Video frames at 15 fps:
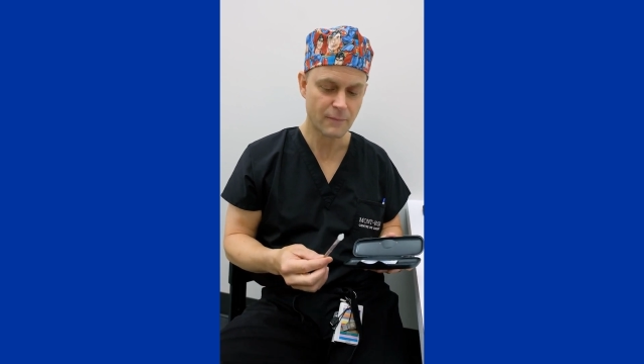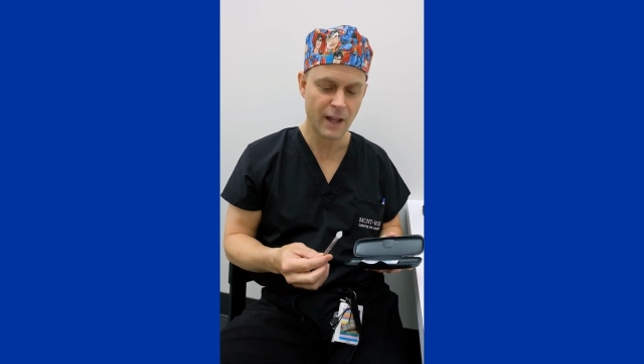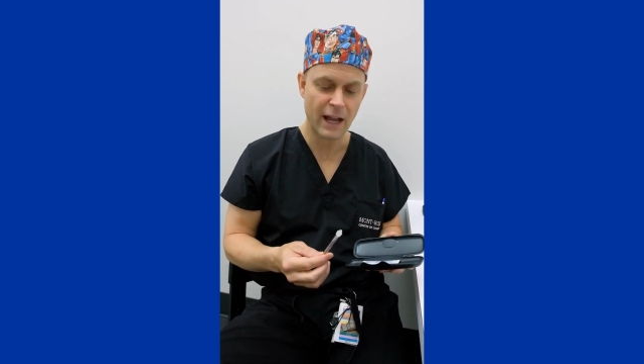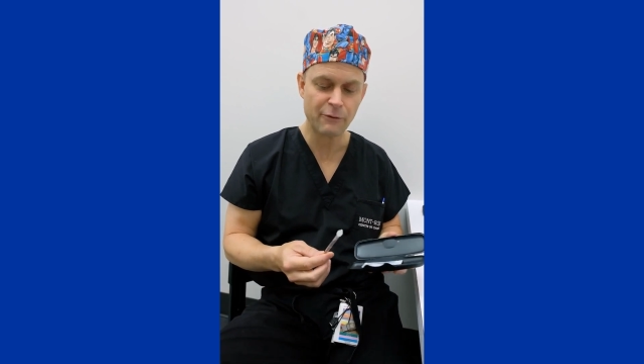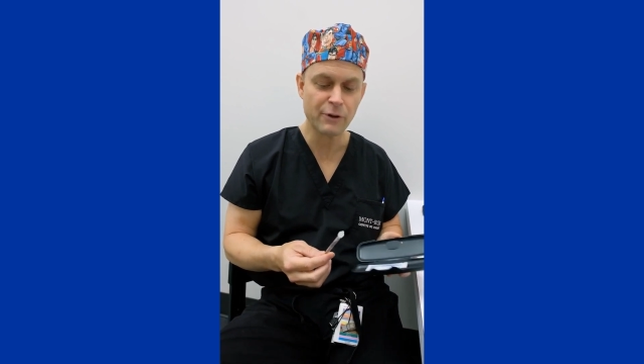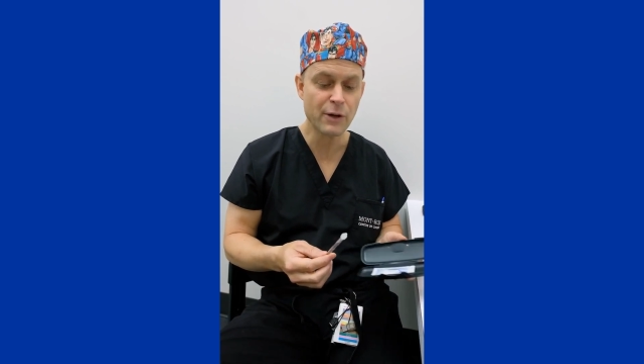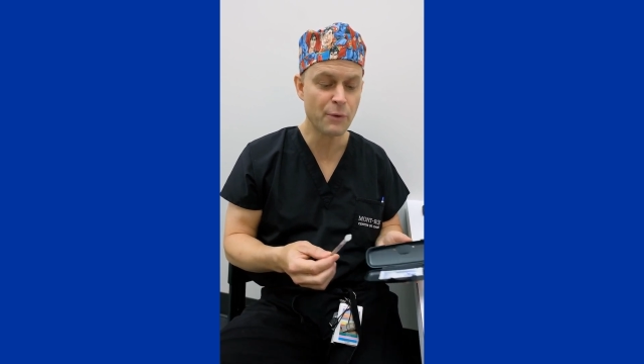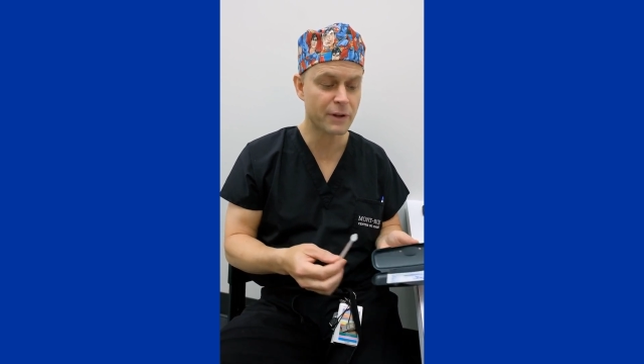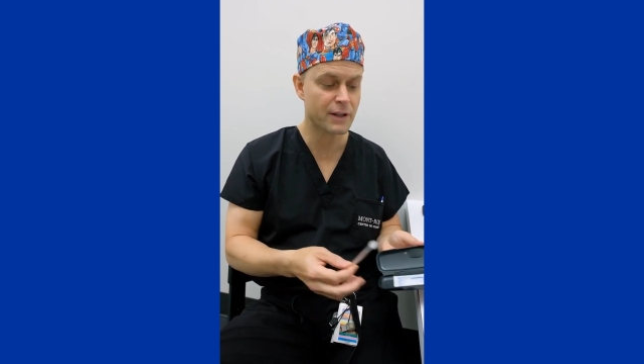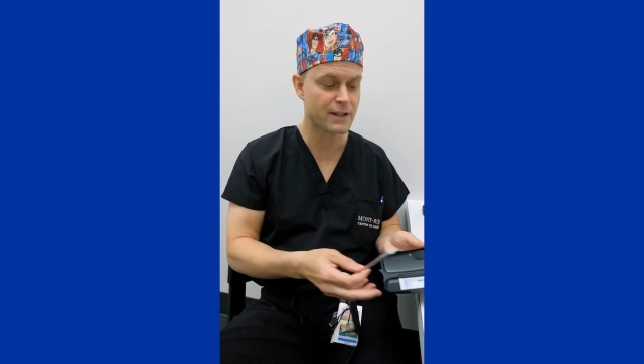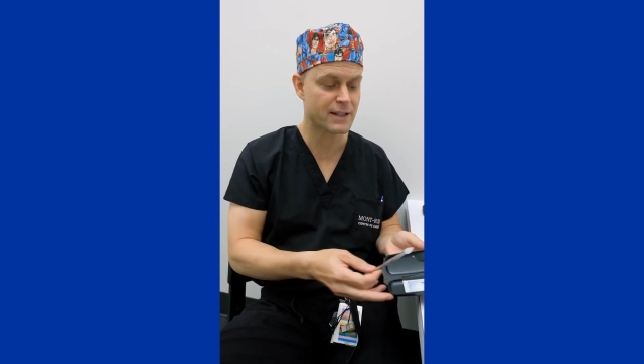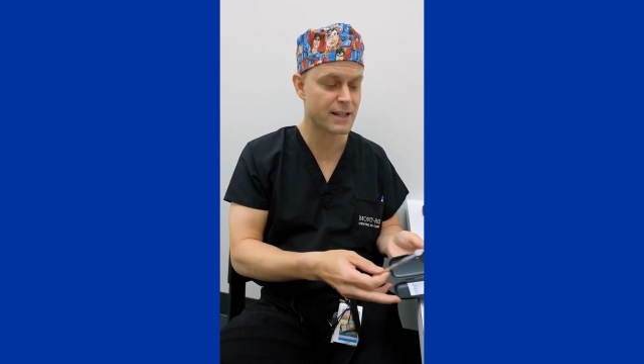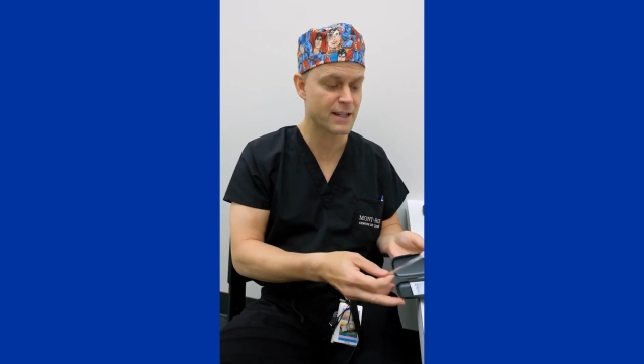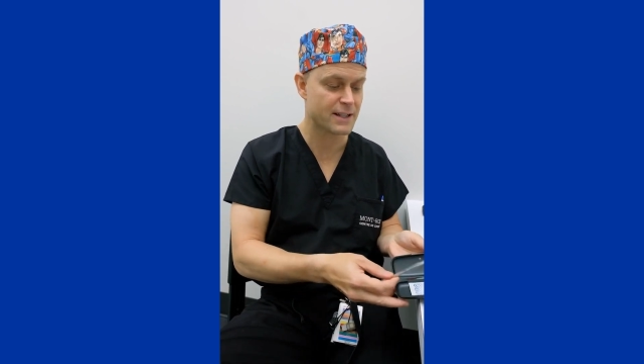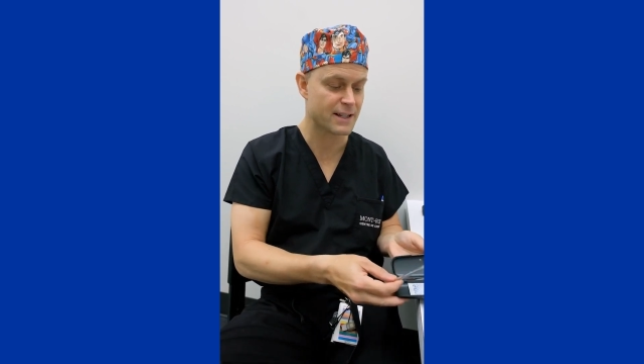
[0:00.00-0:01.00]
And really what
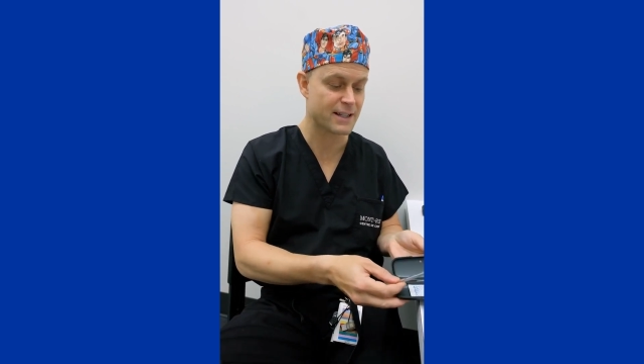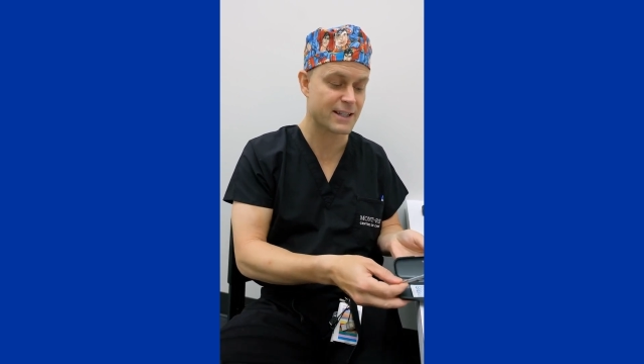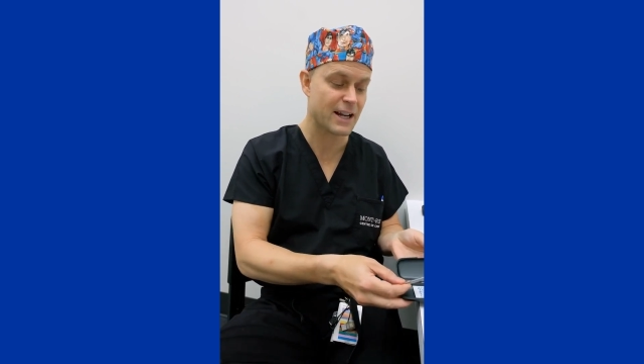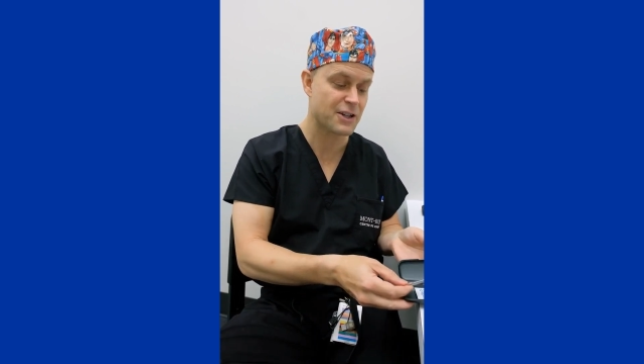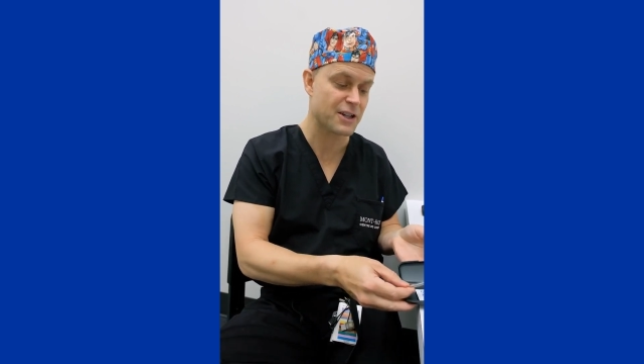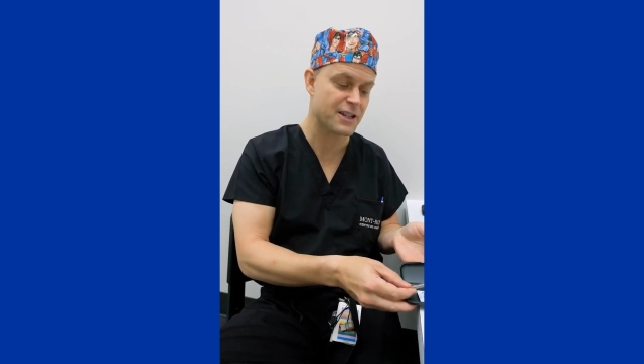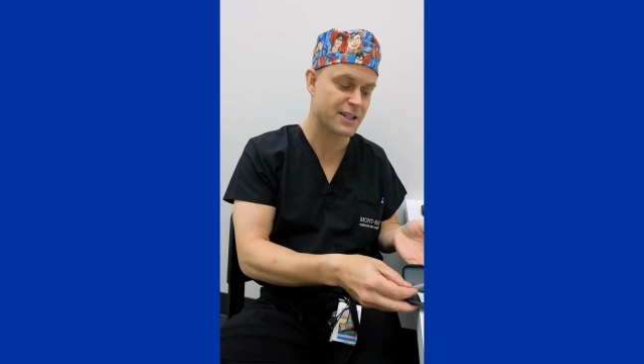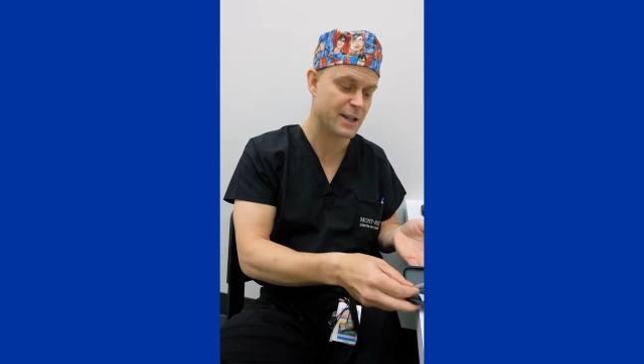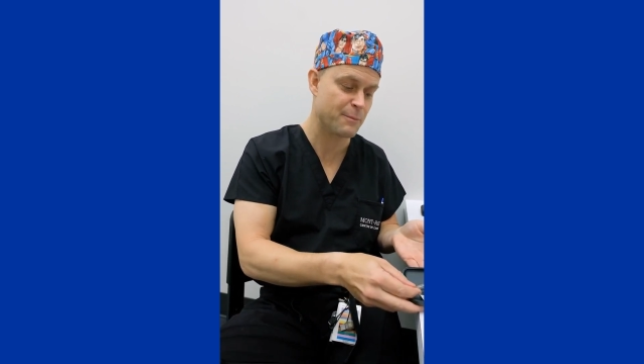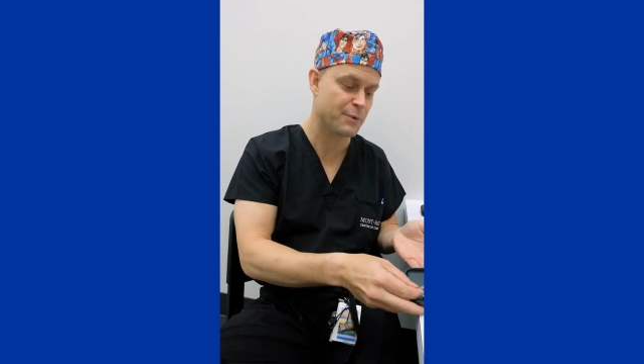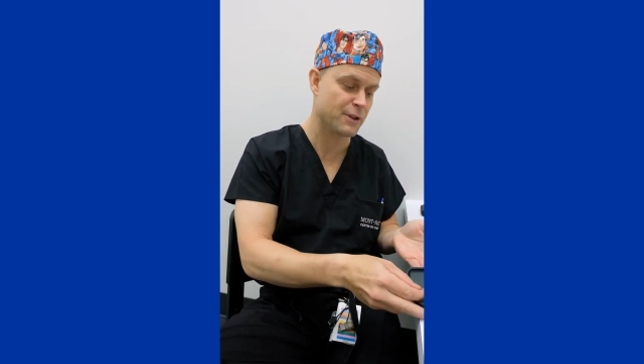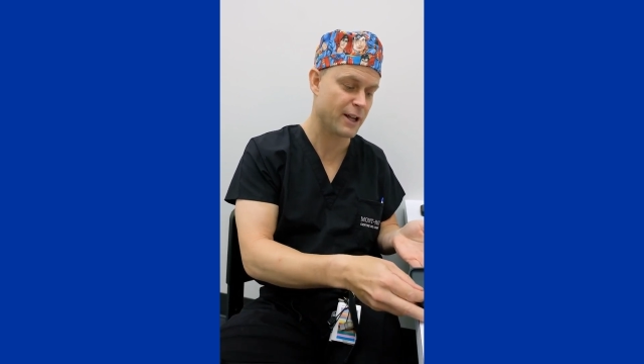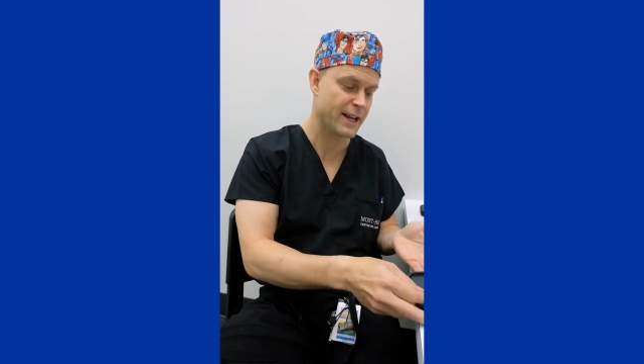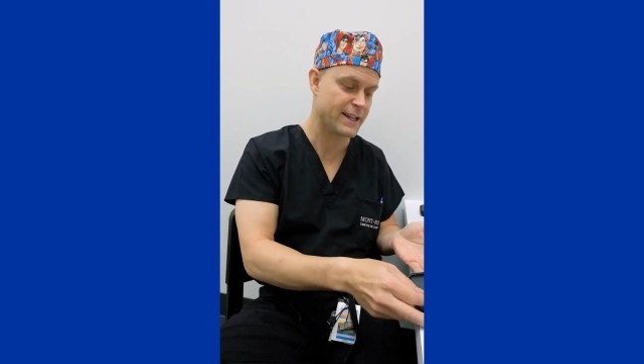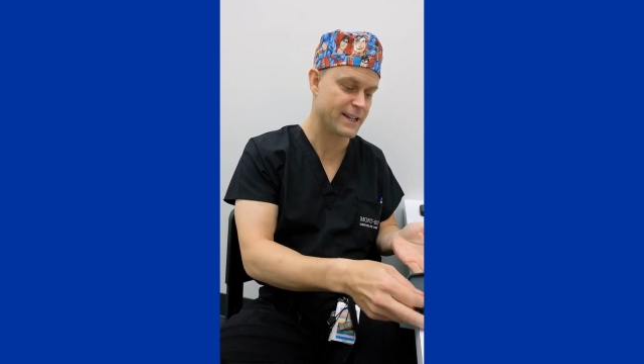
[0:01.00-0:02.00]
this is, it's such a
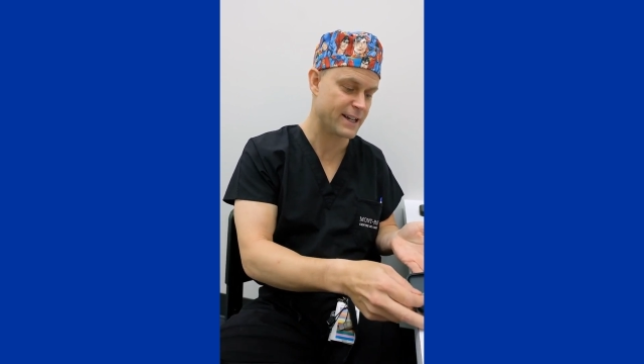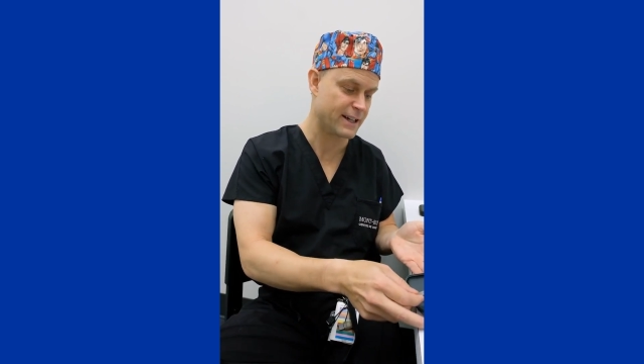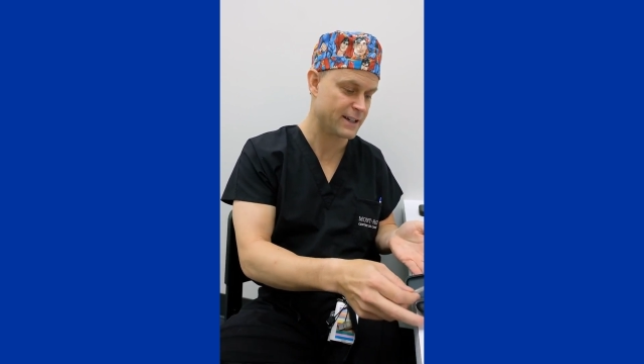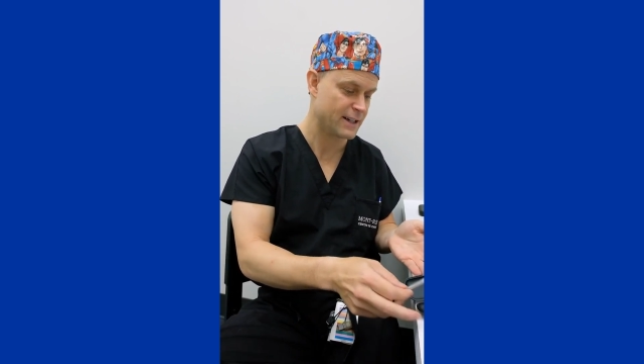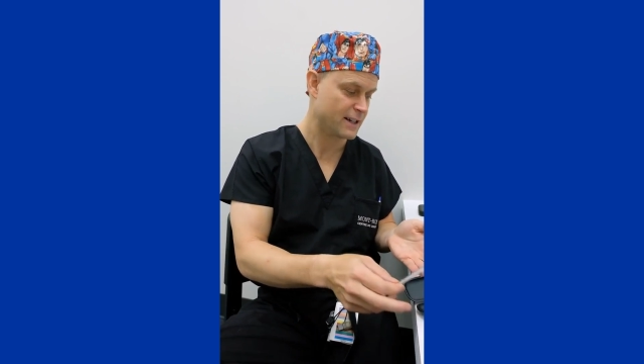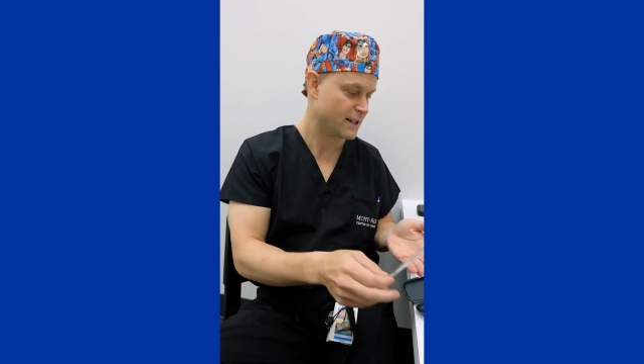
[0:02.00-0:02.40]
simple idea.